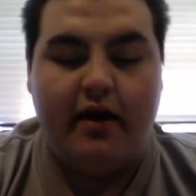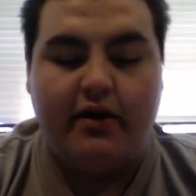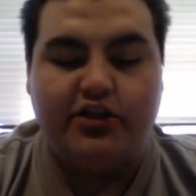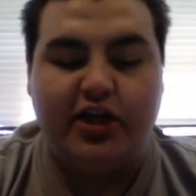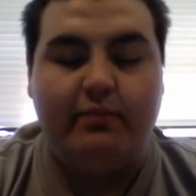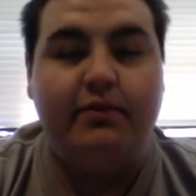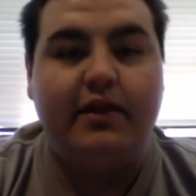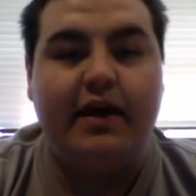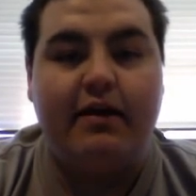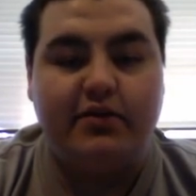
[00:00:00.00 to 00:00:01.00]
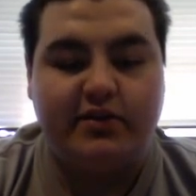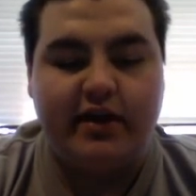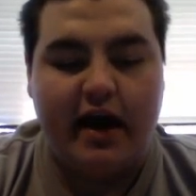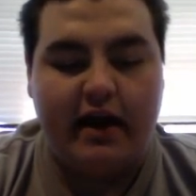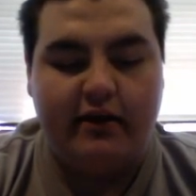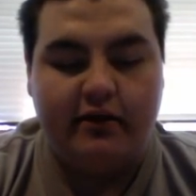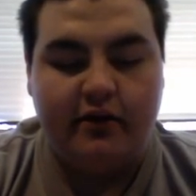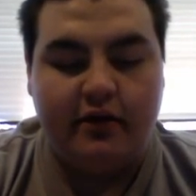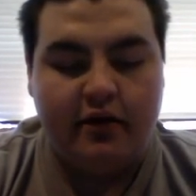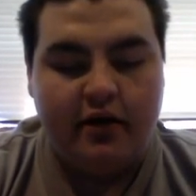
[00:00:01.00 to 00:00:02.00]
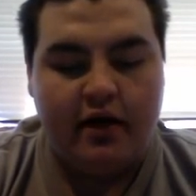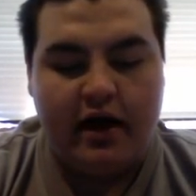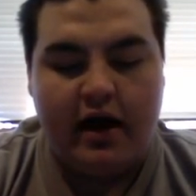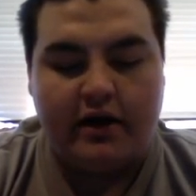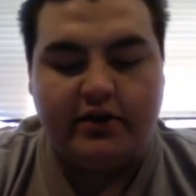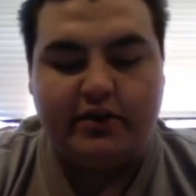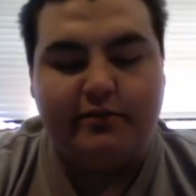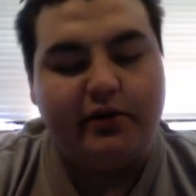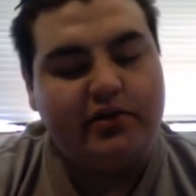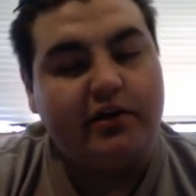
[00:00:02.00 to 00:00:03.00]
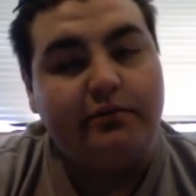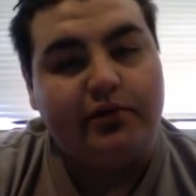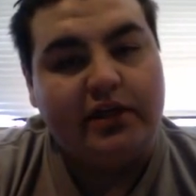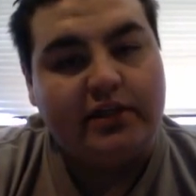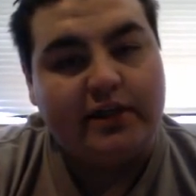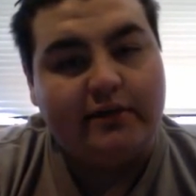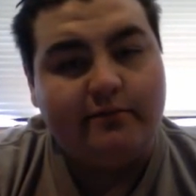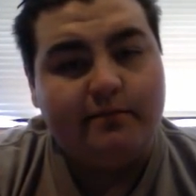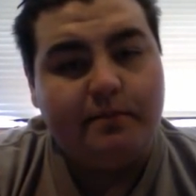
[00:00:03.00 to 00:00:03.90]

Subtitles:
Shaped the outside just about to completion.